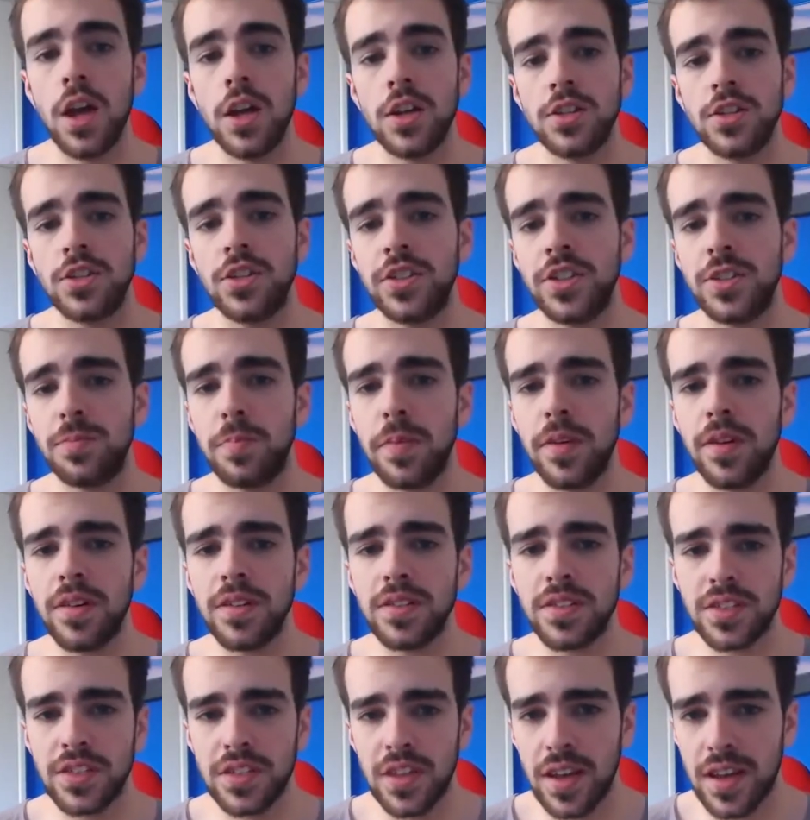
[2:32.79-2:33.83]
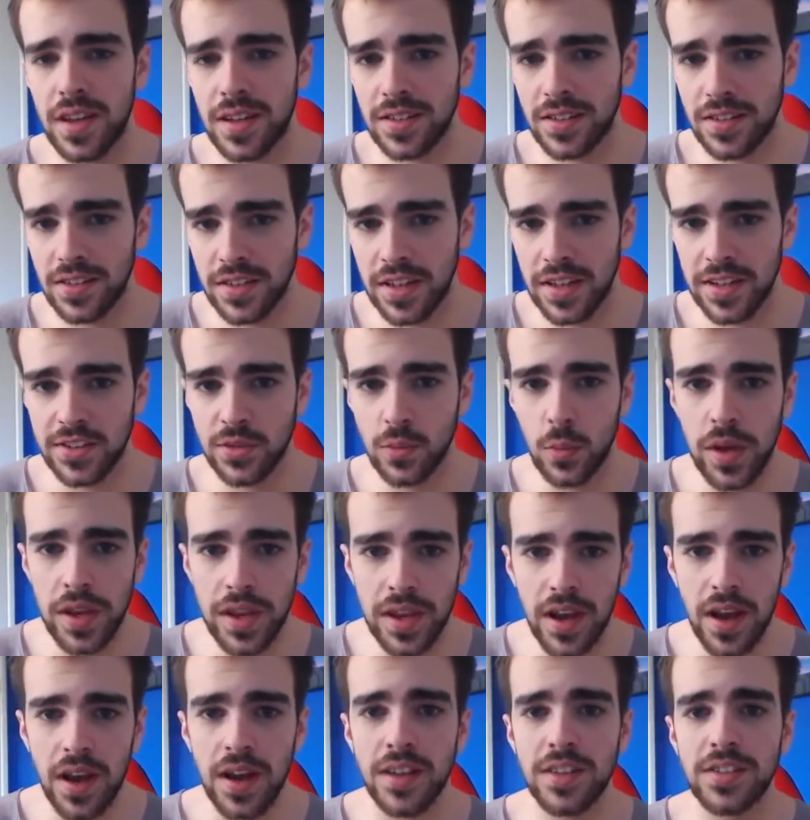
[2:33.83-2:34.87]
So Spirit Science says we
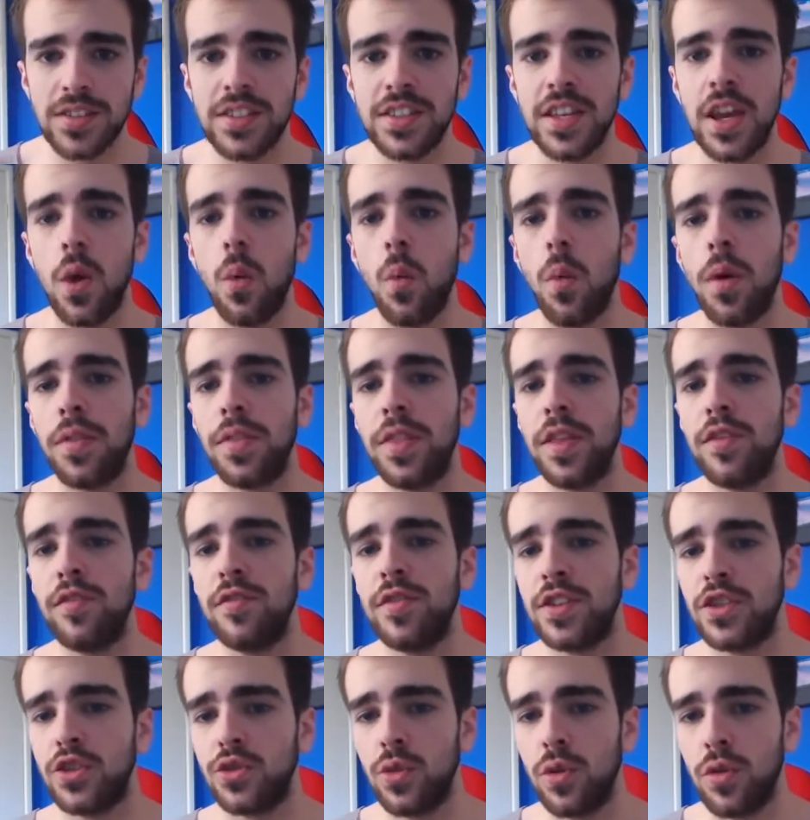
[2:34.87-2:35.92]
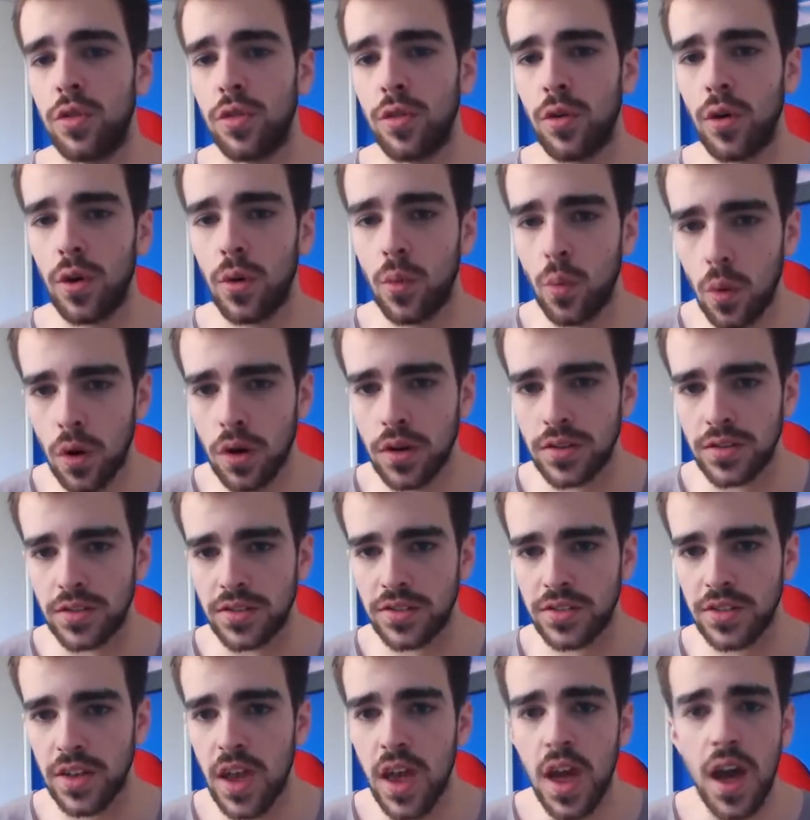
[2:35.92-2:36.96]
can't tell what the original thought
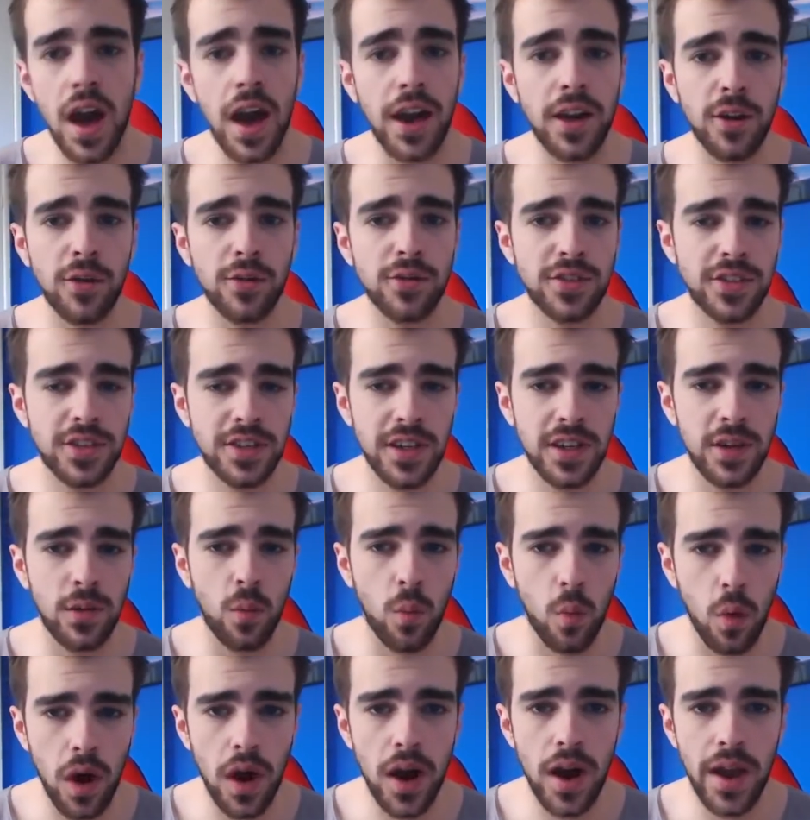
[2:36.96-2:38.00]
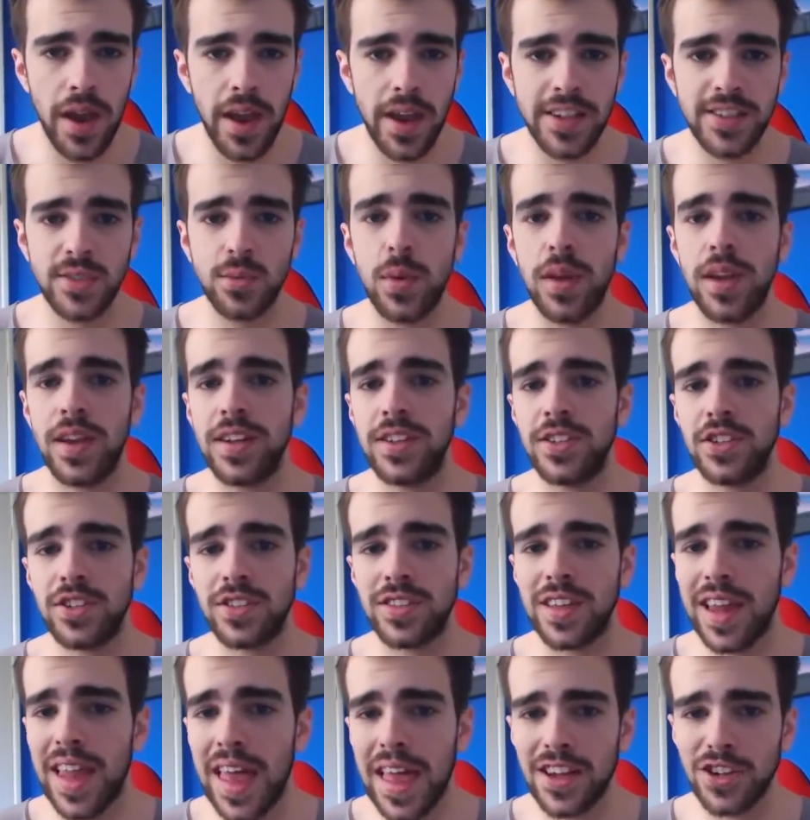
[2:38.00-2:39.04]
was. I don't see why, as we can just
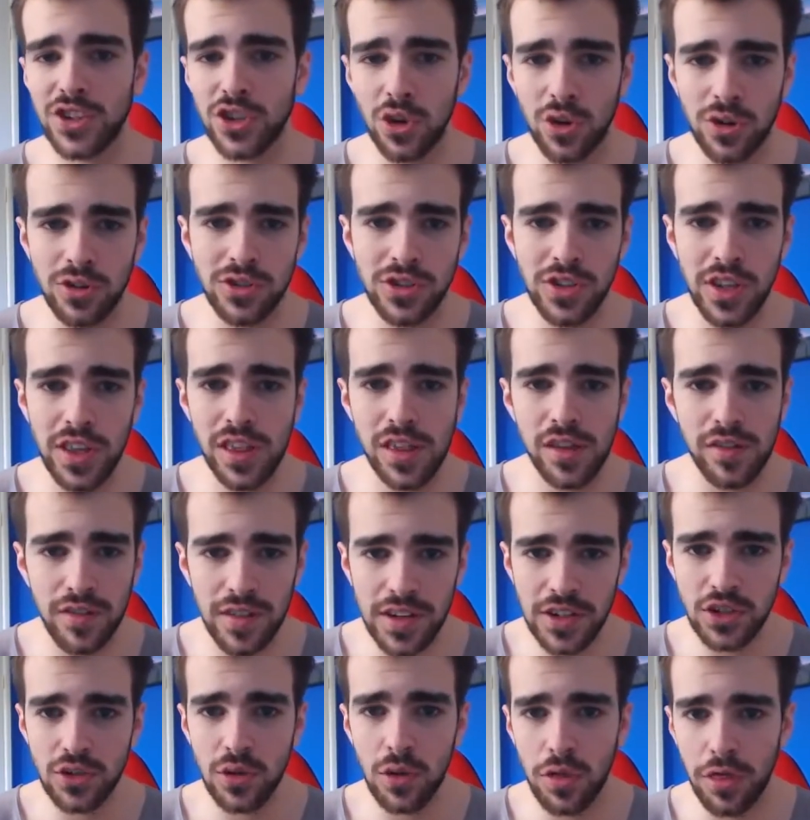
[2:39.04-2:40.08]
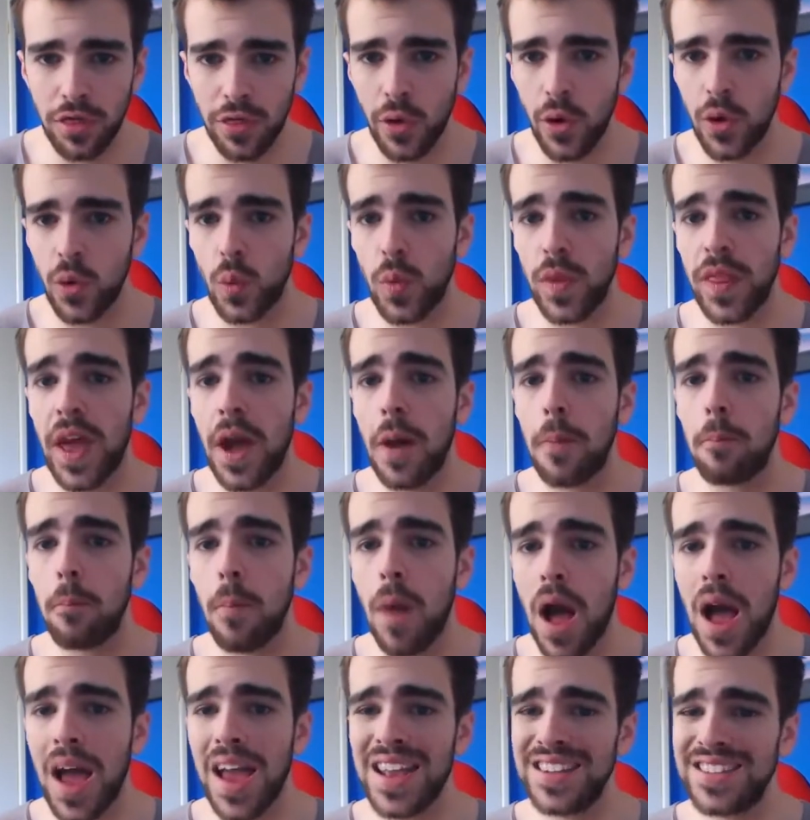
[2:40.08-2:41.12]
latch onto the original thought with our
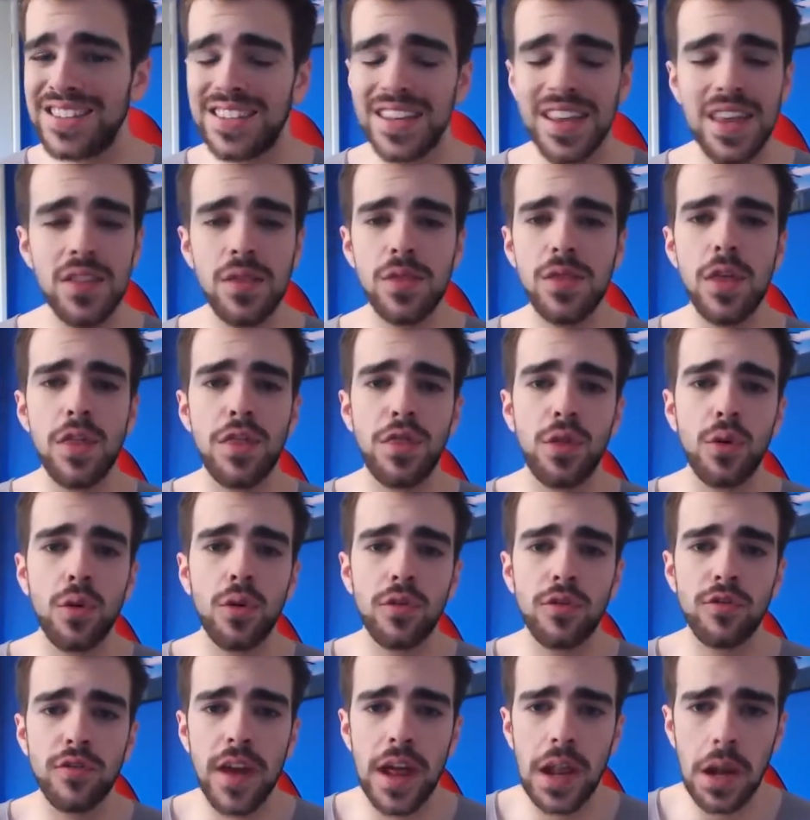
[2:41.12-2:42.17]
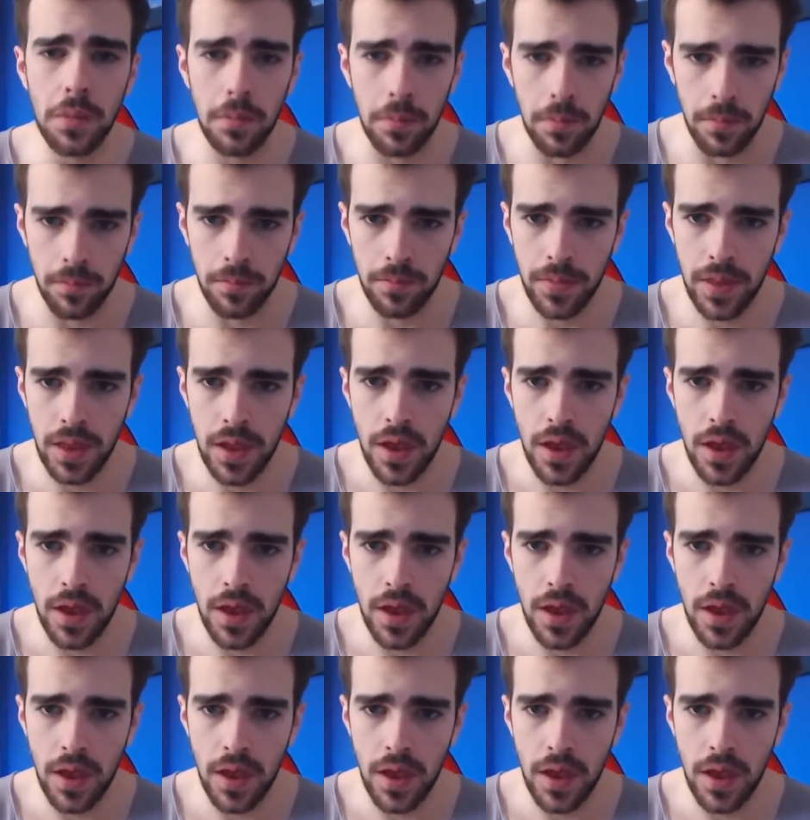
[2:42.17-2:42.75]
minds in the thought realm.